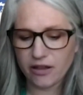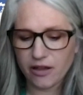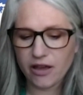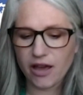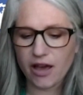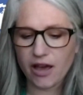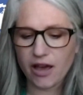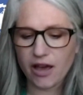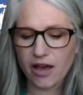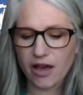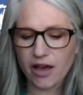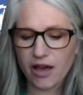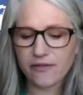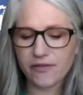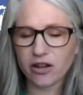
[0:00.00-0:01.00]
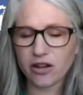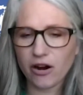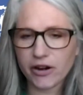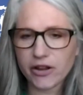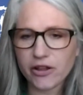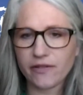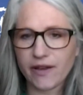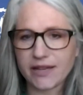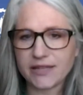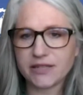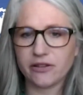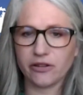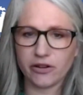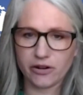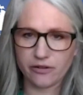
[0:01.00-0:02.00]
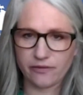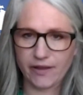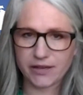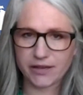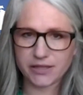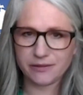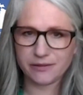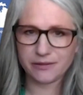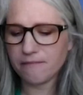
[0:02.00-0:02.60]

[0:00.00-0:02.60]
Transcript: of having a cardiovascular event.